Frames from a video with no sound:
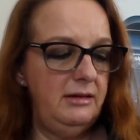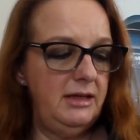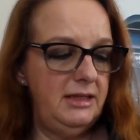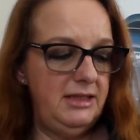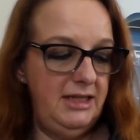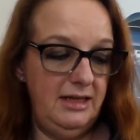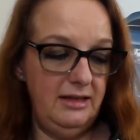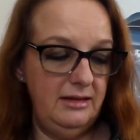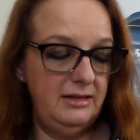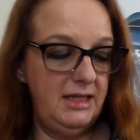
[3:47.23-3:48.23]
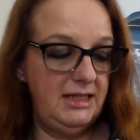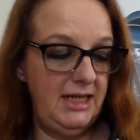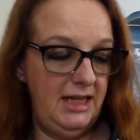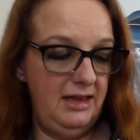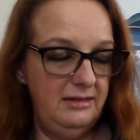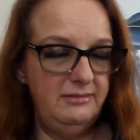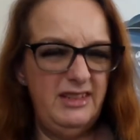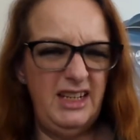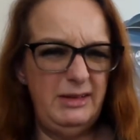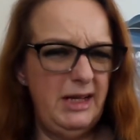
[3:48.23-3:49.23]
Cattell.
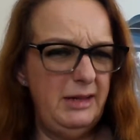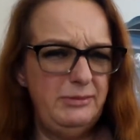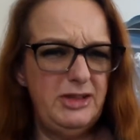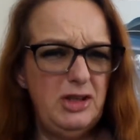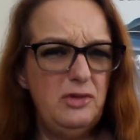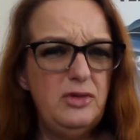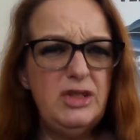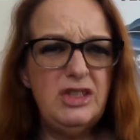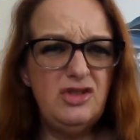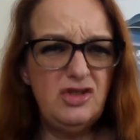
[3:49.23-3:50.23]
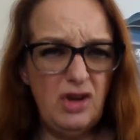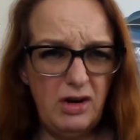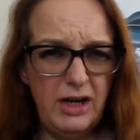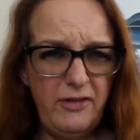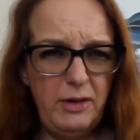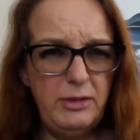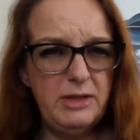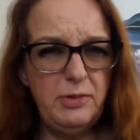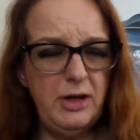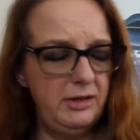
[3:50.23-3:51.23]
I'm so sorry if I'm
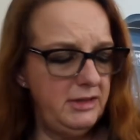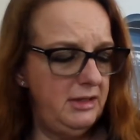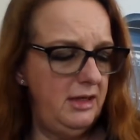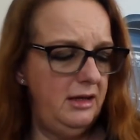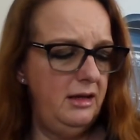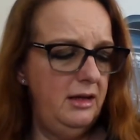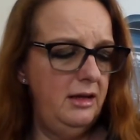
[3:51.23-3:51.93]
mispronouncing that.